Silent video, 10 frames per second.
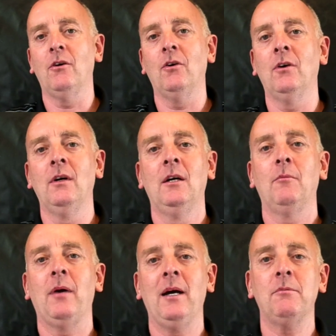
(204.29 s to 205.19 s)
or
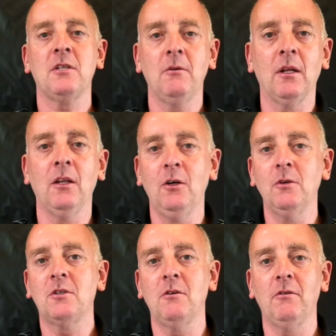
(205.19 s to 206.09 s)
perhaps there were
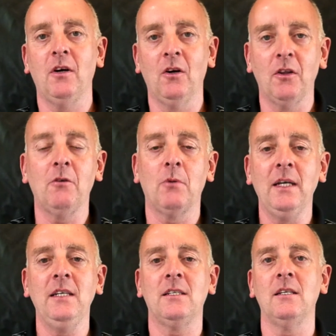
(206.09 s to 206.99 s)
loads of other
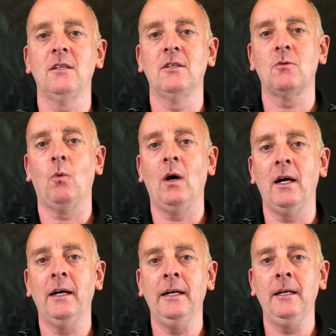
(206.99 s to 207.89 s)
reasons
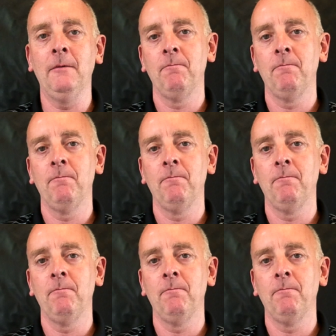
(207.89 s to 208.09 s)
why